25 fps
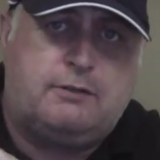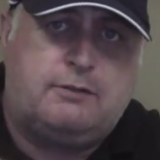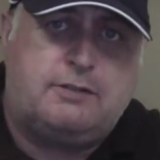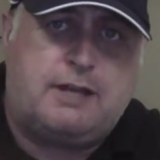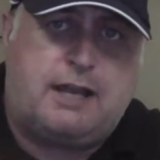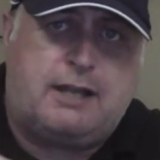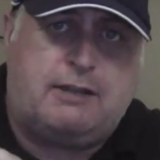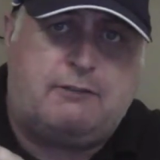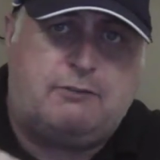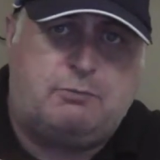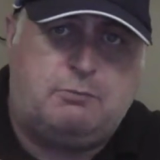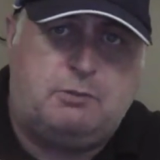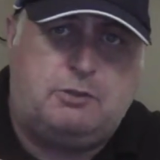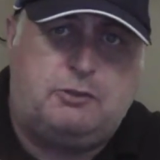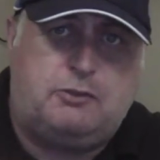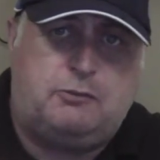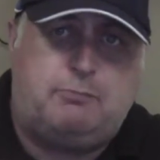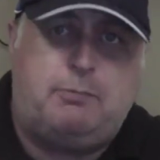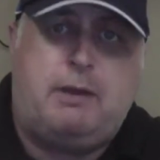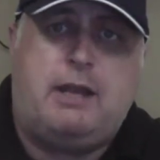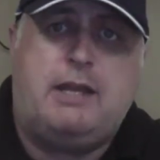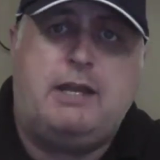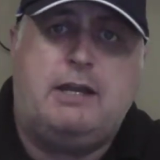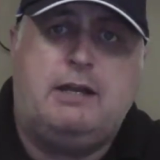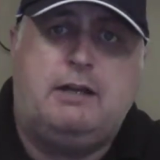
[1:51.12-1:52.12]
tank from a
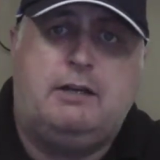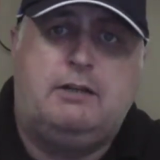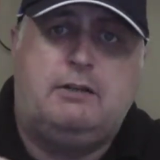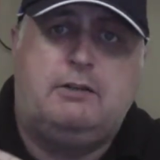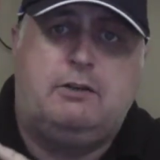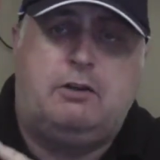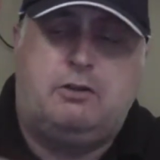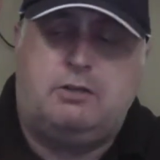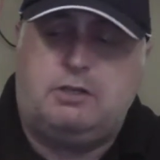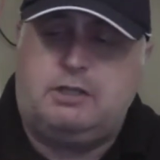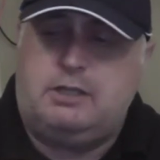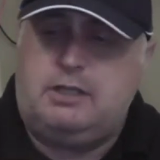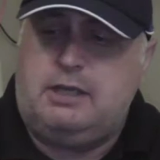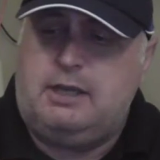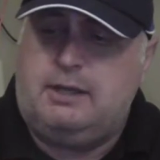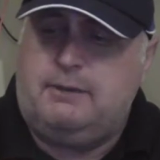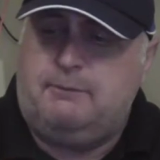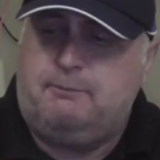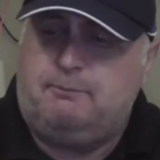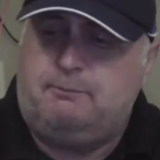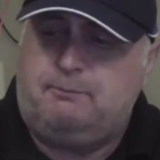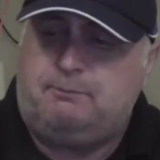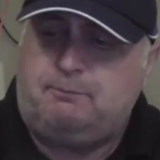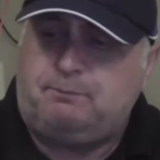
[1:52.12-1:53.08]
Spire on here.